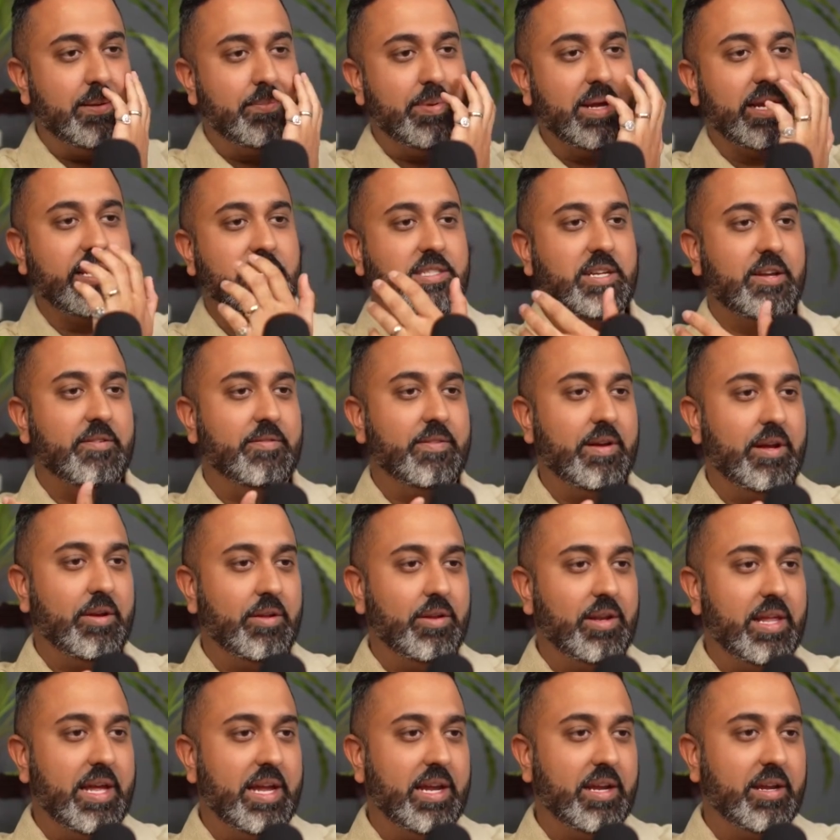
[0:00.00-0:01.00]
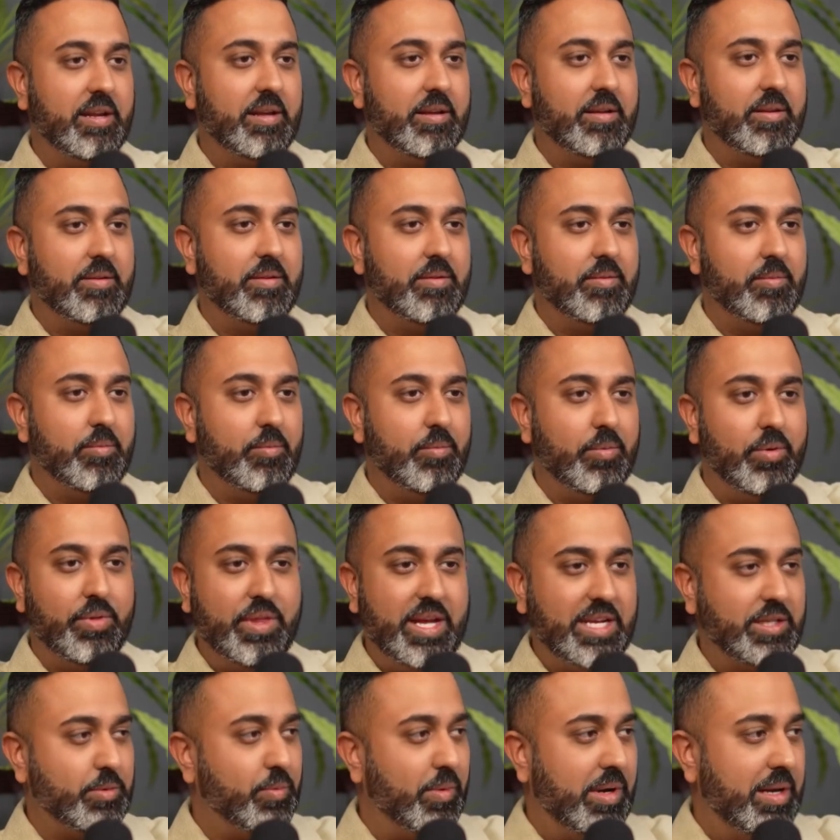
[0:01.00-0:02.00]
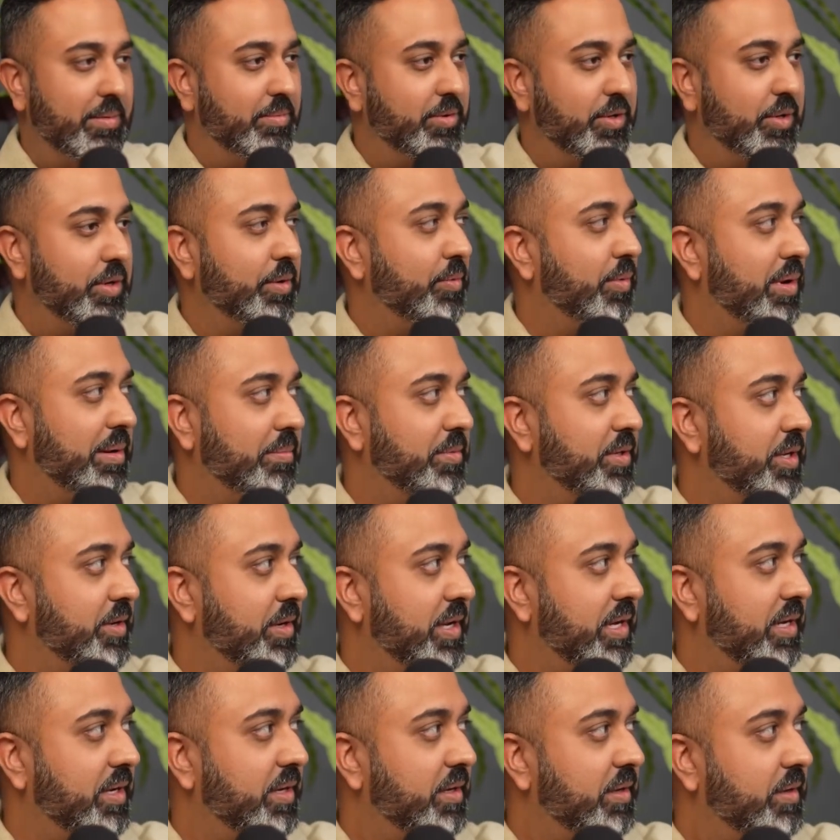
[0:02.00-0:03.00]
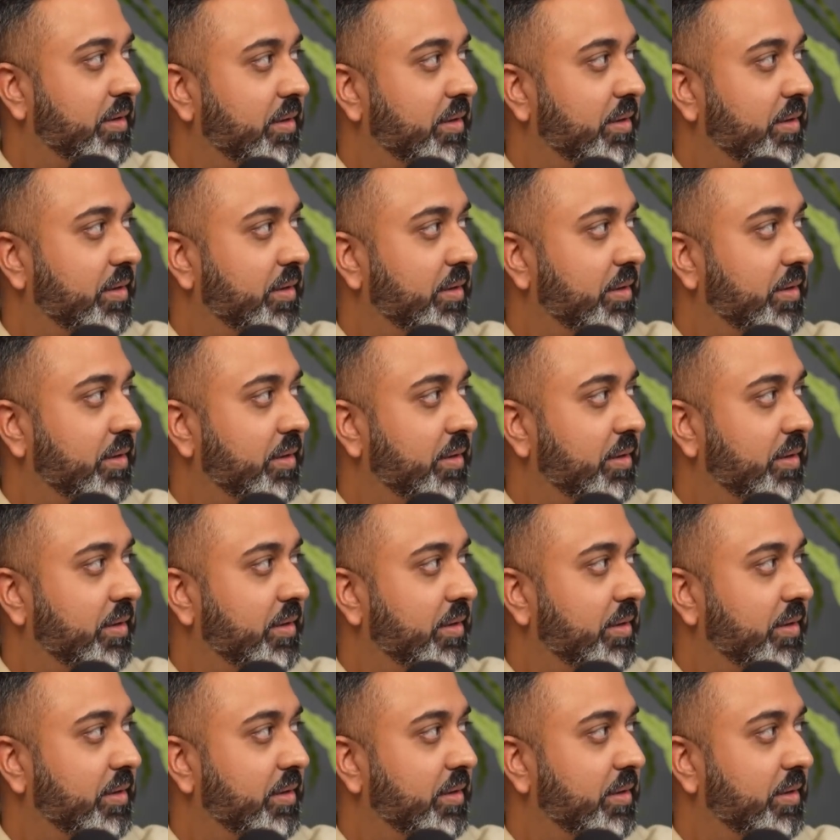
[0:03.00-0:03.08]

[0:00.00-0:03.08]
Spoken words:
because I felt like, well, that's why I'm doing what I'm doing.